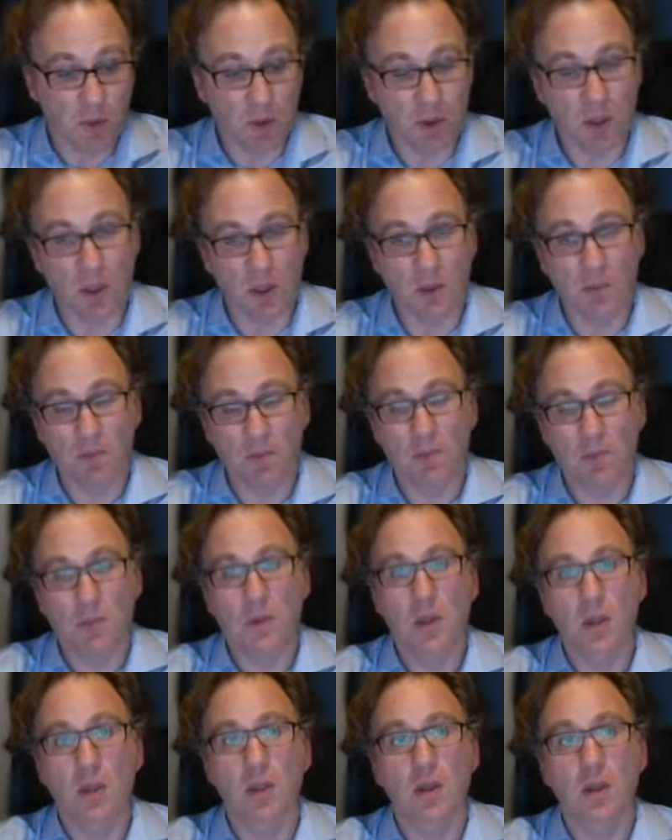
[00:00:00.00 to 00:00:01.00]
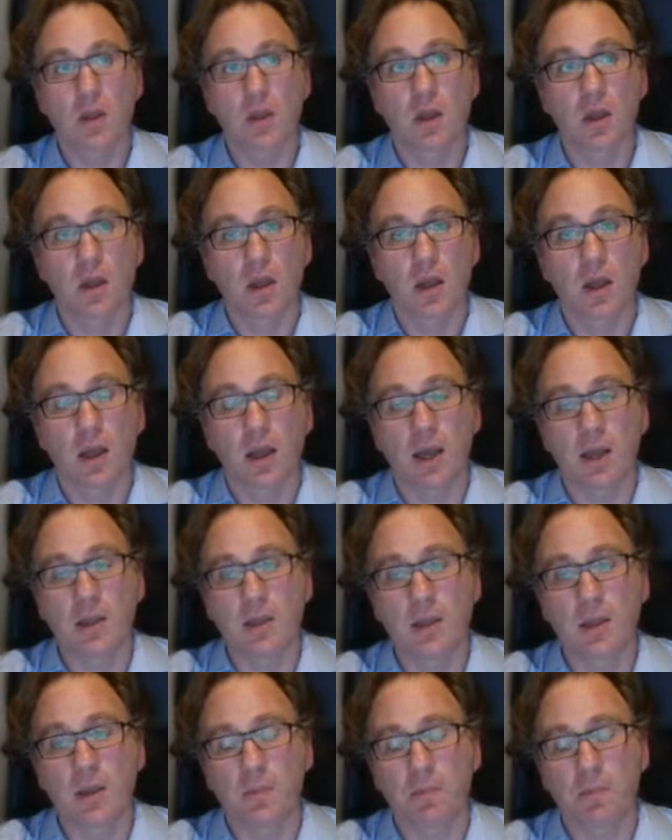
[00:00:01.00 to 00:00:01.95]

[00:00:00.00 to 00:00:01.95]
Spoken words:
Okay, and